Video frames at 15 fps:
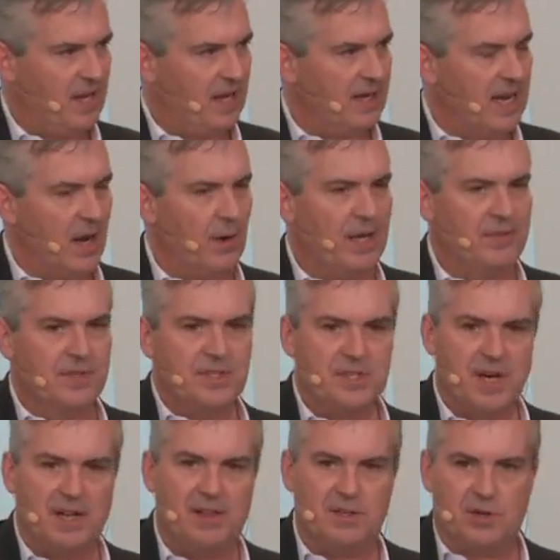Now, in the
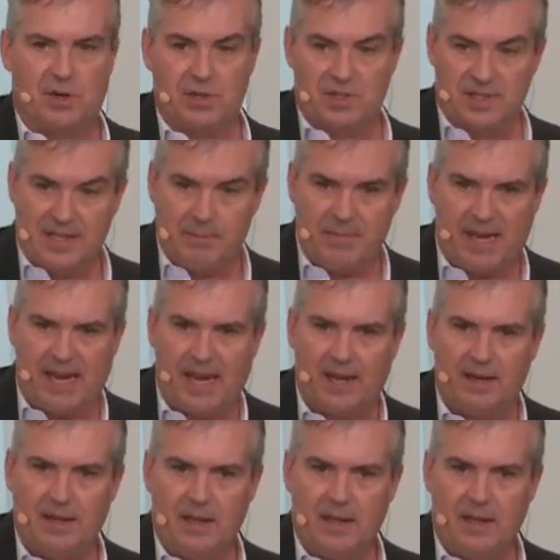study that Charles Lim had,